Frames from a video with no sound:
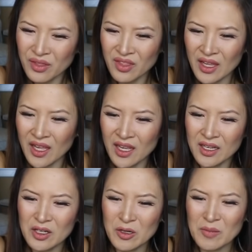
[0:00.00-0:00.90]
thin.
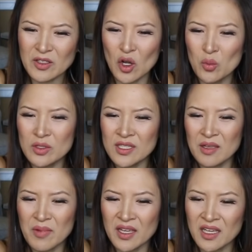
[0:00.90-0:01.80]
You know what I mean? It's almost like
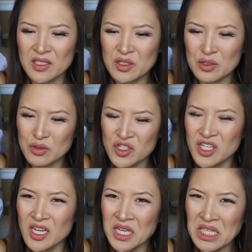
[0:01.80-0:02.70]
making a
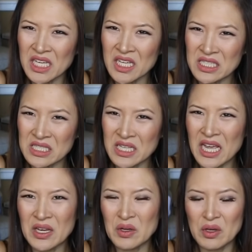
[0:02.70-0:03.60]
sushi, I guess?
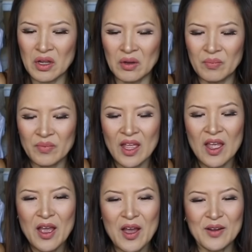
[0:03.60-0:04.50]
I don't know.
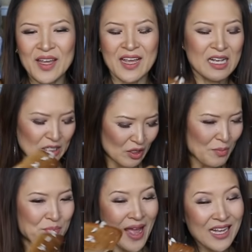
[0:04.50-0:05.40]
Okay, so
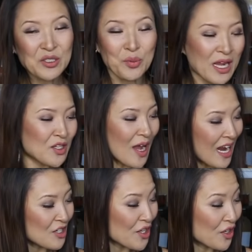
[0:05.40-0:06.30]
the best way to
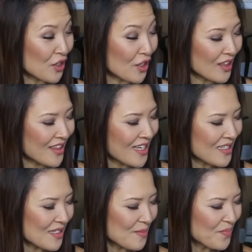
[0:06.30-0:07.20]
actually cook
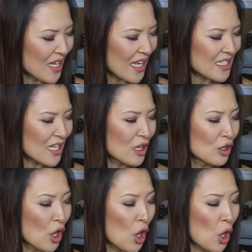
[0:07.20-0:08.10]
this is in
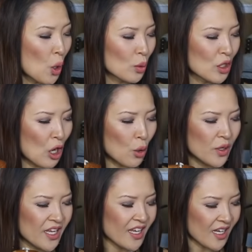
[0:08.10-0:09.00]
low
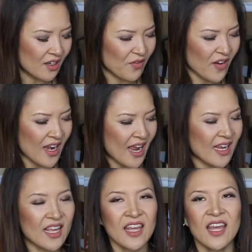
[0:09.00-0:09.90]
heat for like